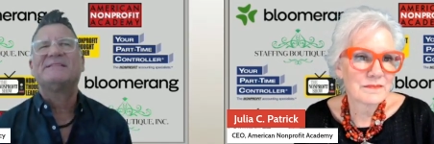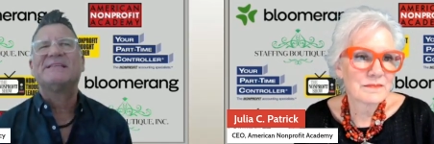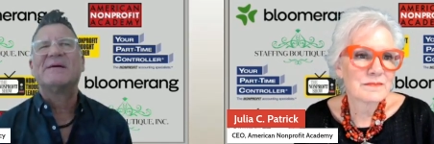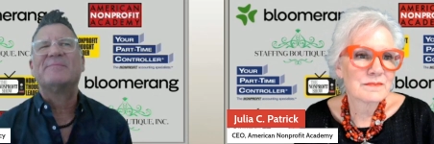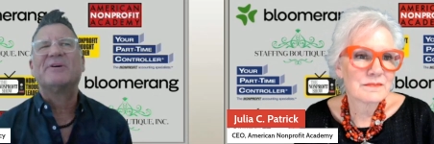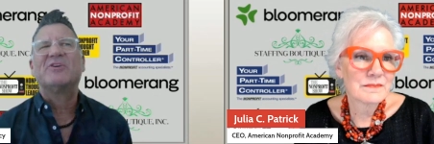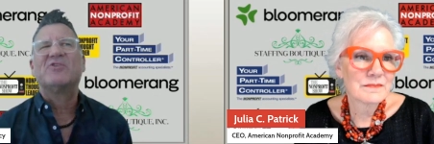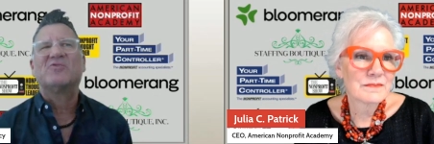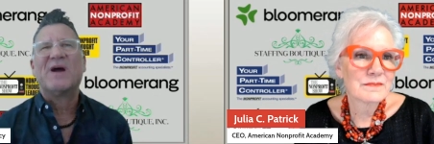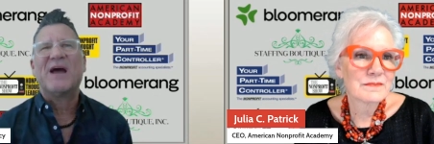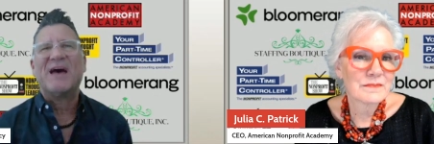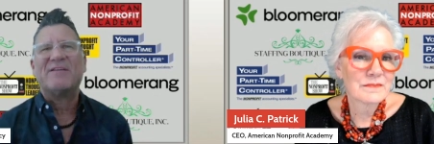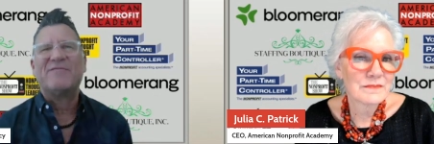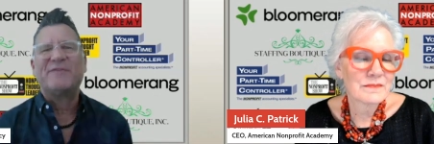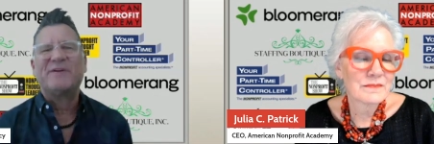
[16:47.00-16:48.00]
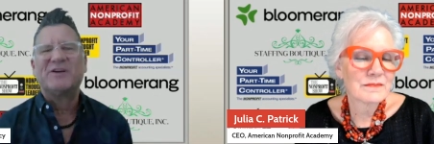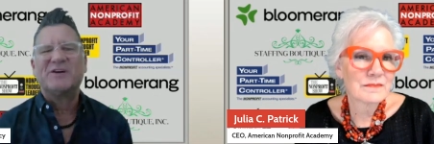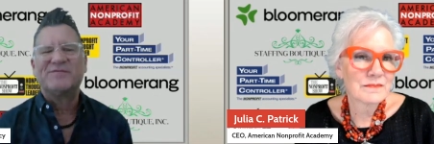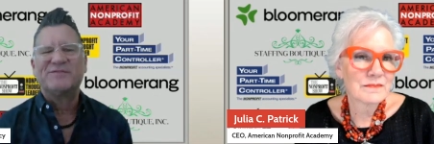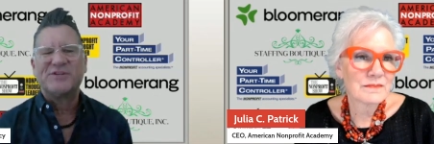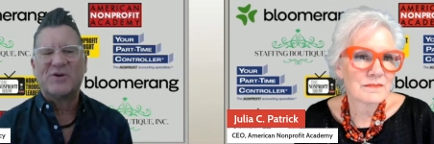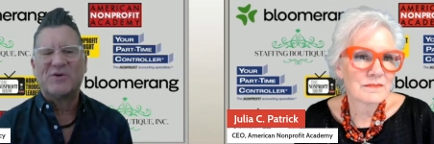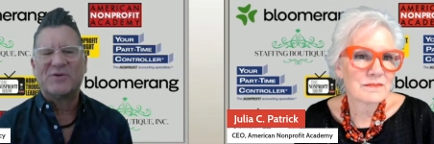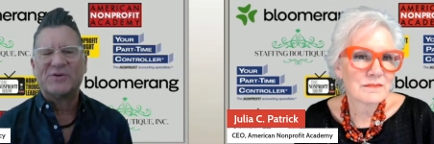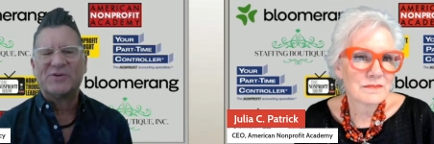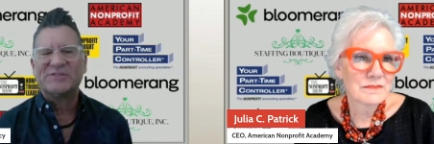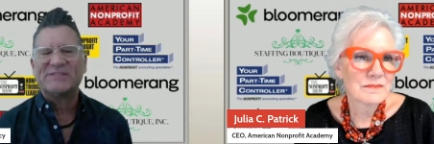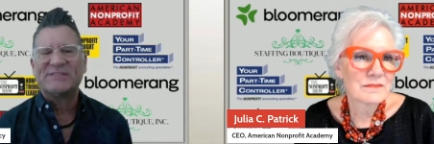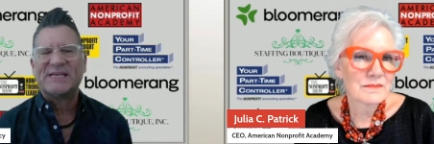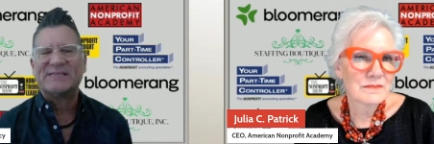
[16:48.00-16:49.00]
Speaker 1: demographic of
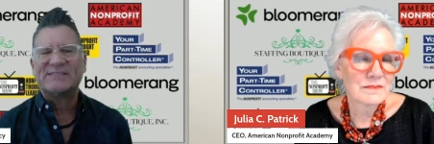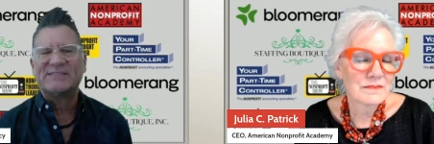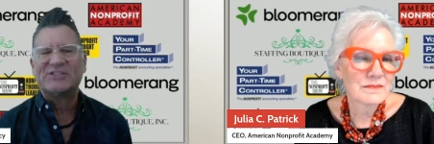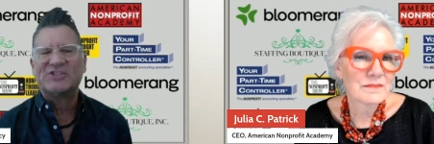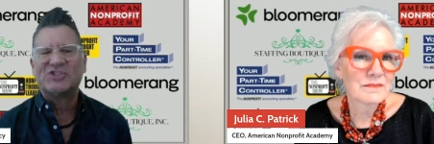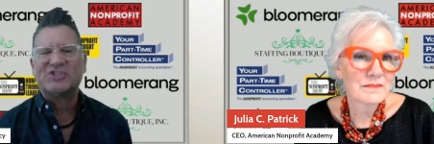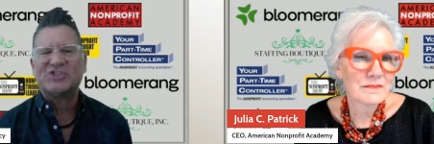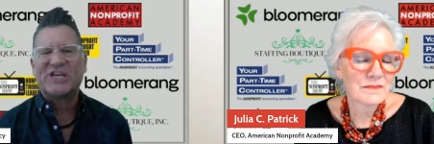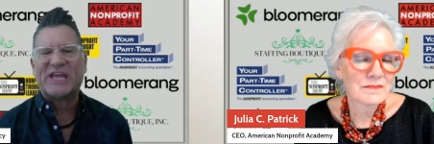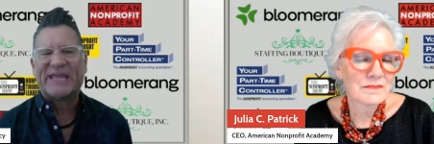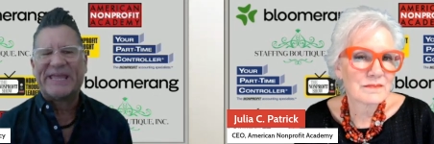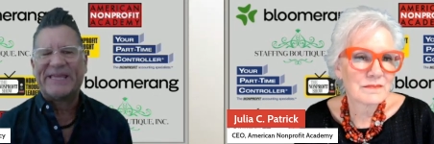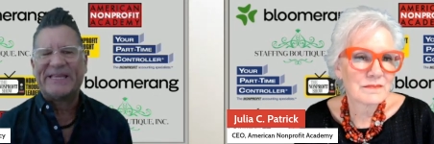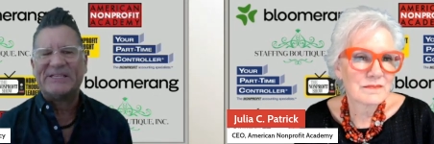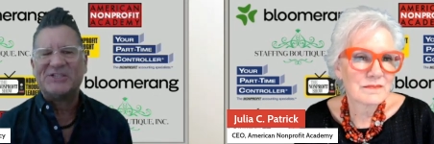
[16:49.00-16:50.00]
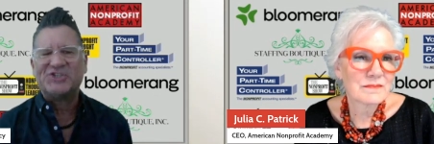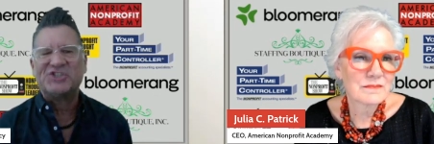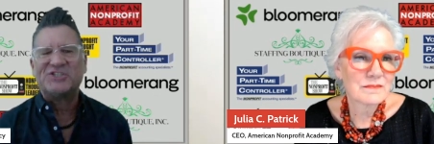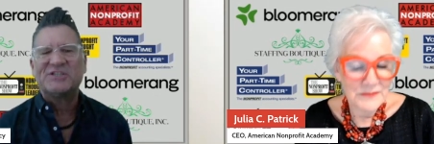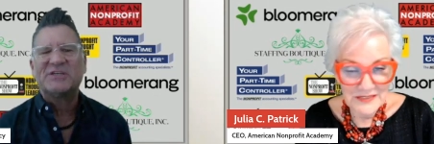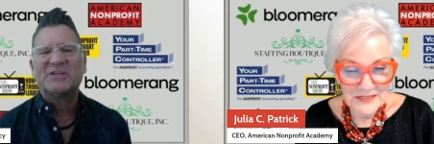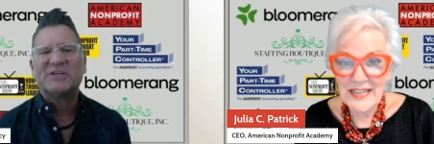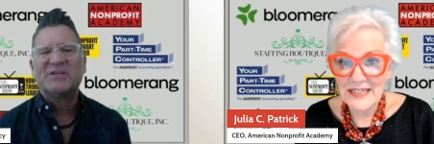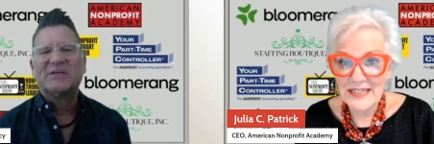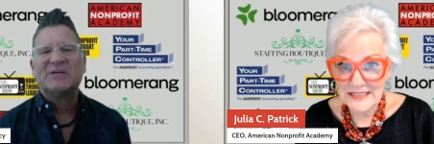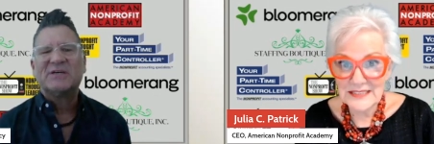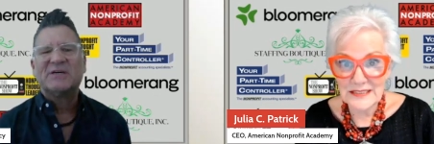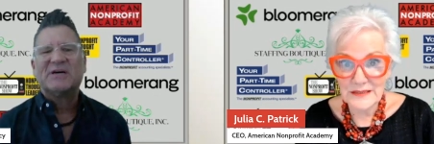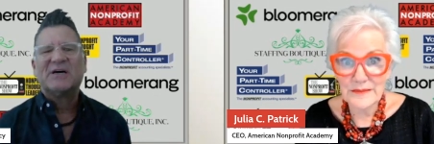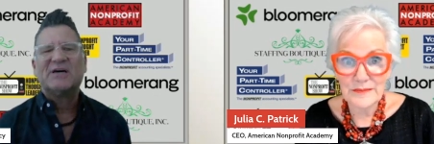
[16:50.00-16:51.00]
donors has changed yeah.
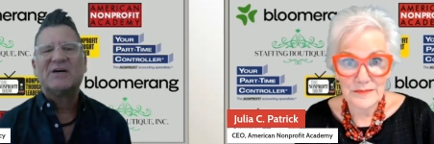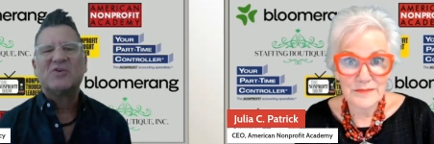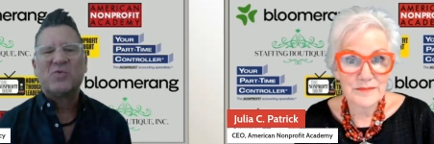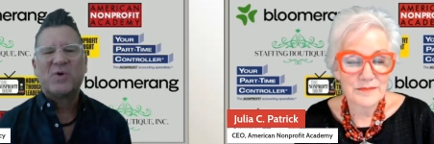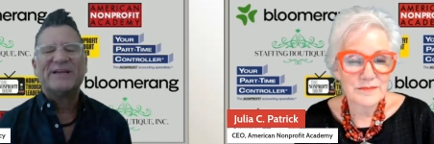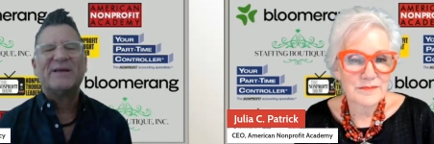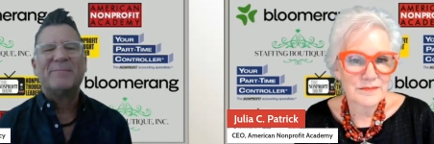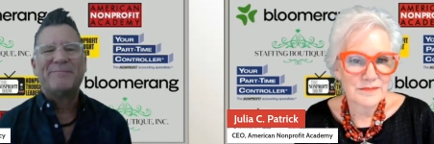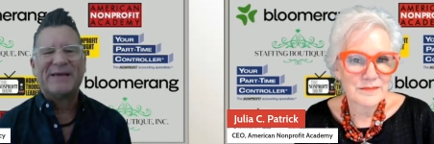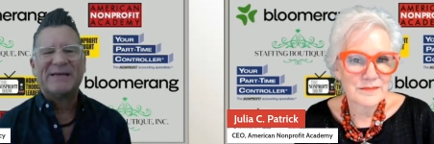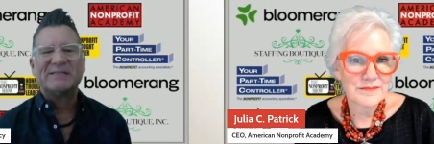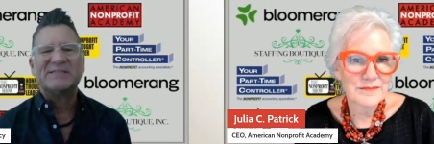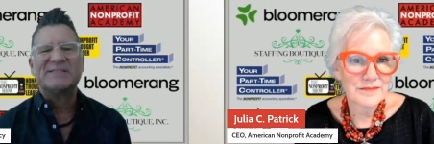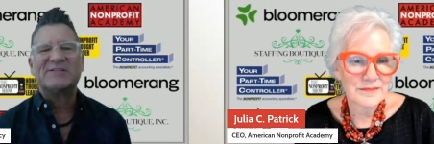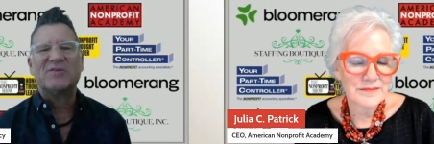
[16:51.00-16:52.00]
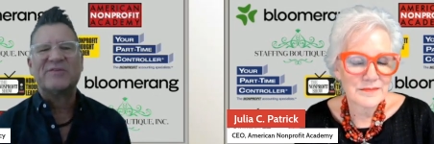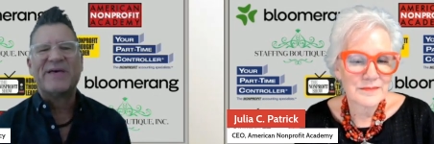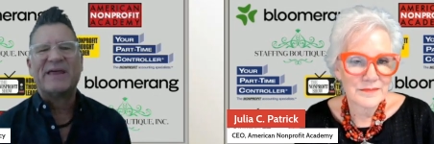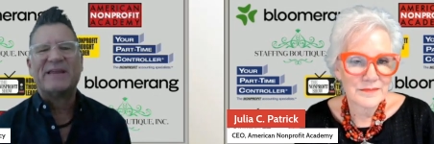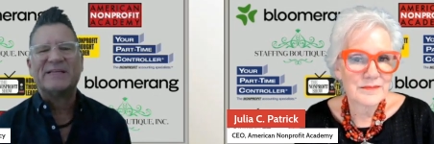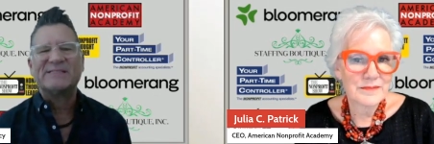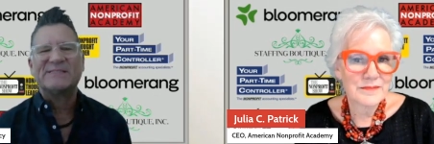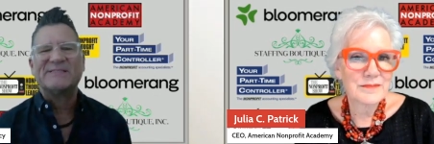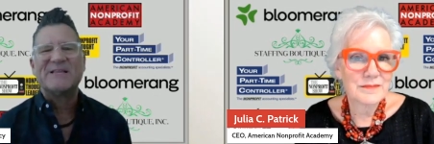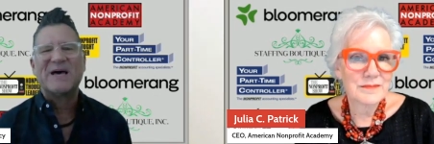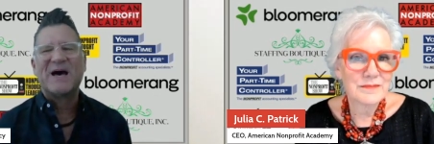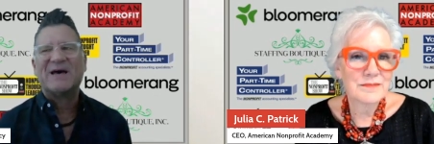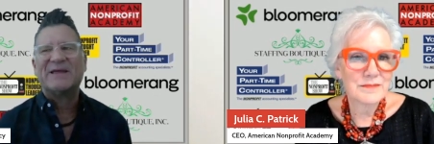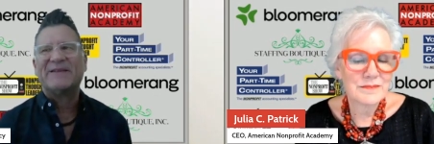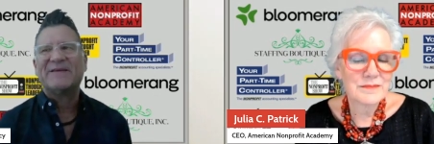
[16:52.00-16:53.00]
uh, quite a bit, so that it's
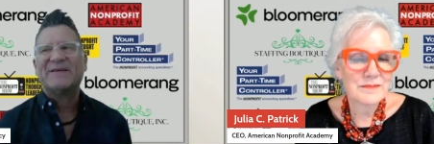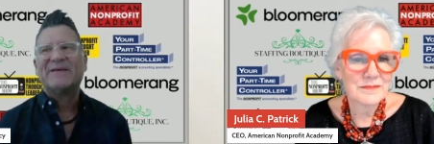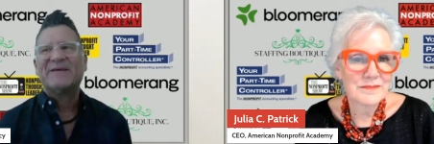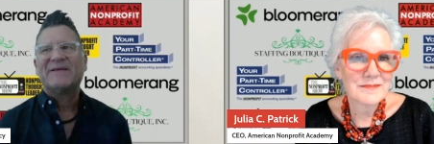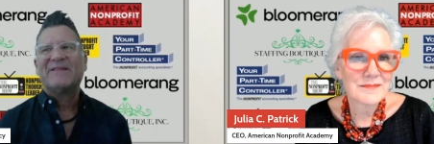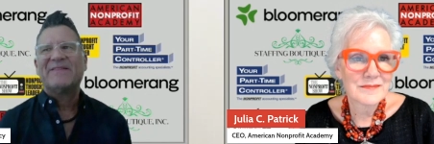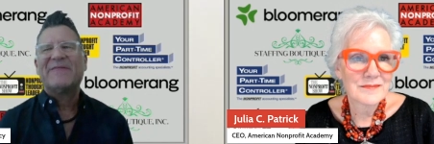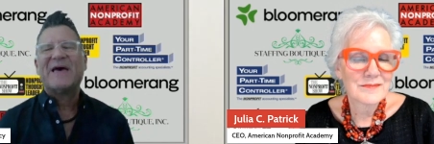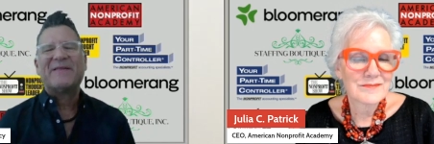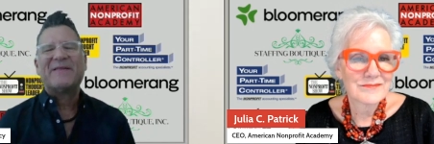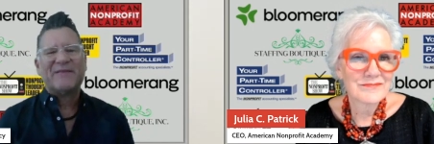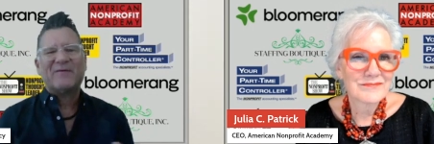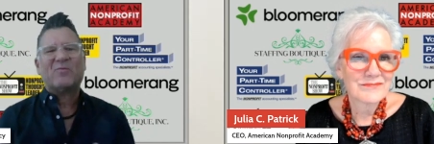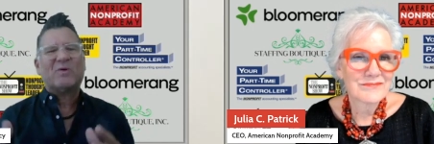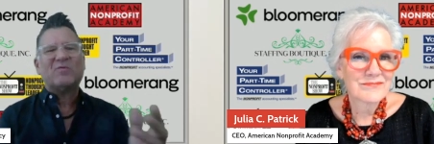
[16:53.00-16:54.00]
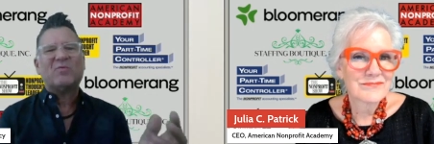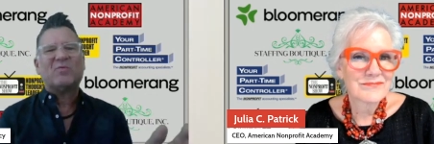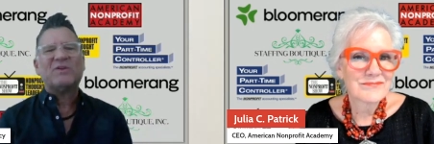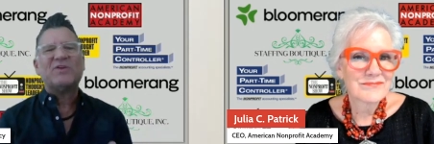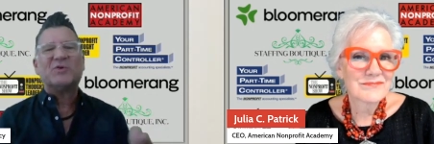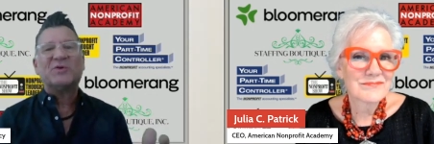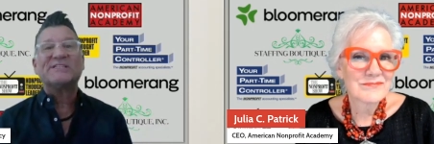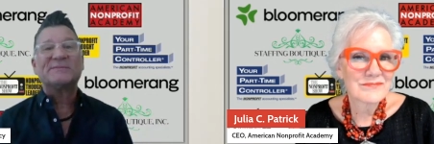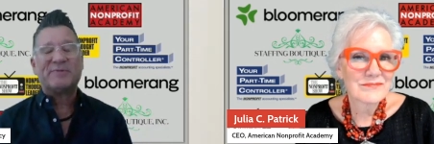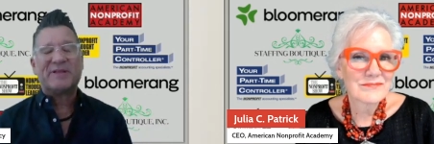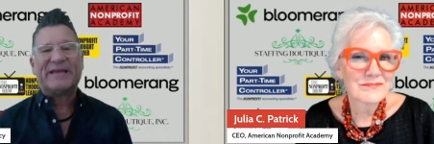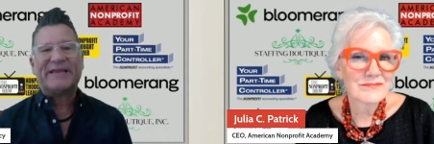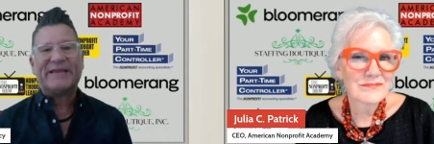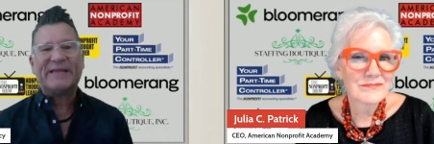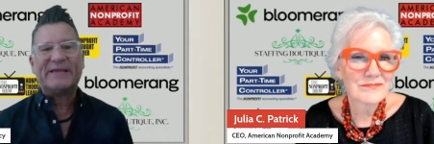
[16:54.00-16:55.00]
not that what, what you're
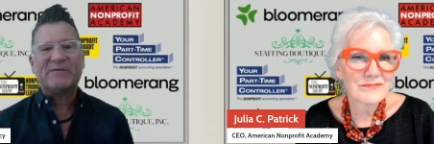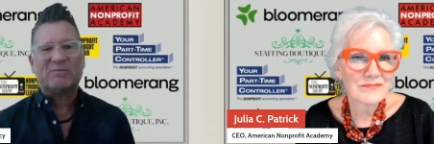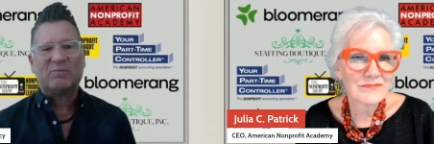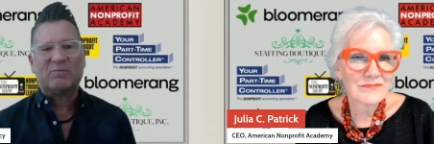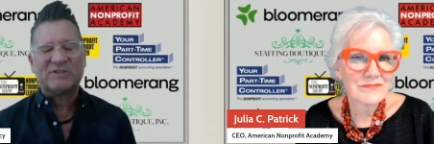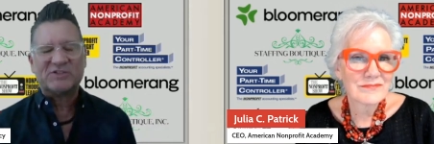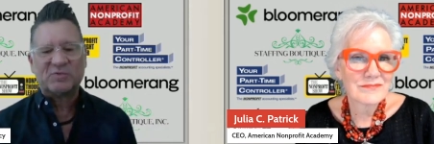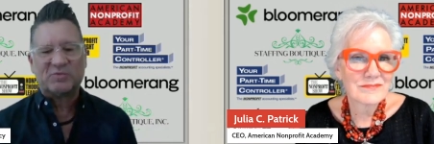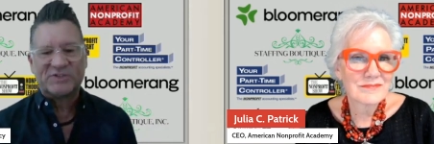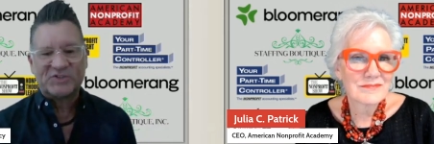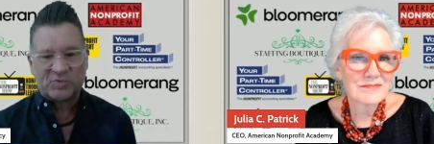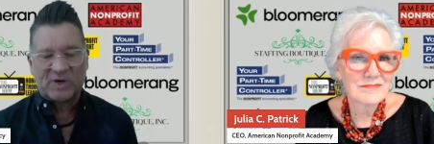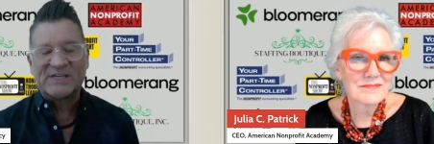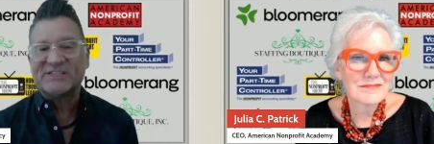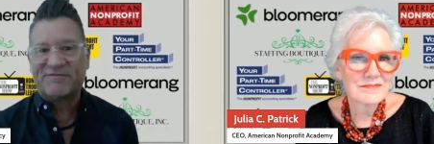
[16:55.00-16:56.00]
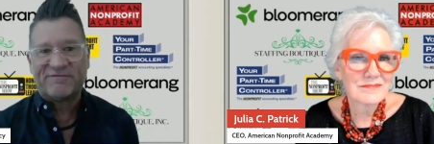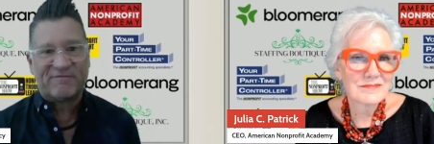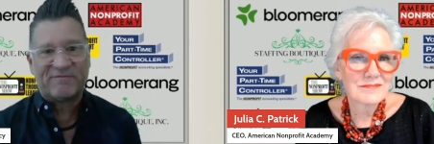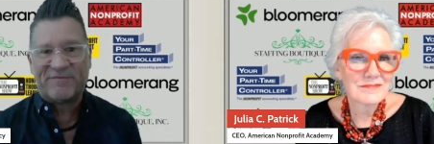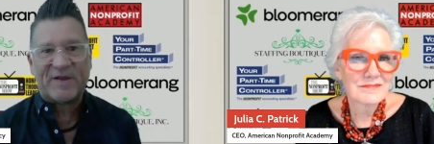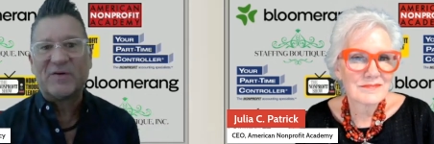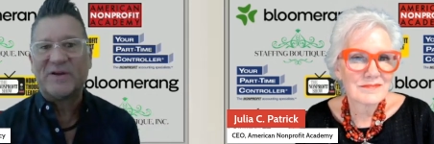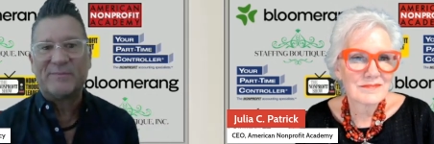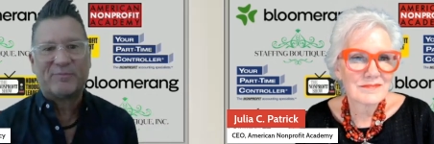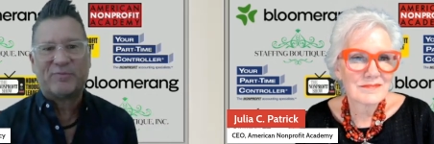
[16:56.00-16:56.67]
explaining, which which was very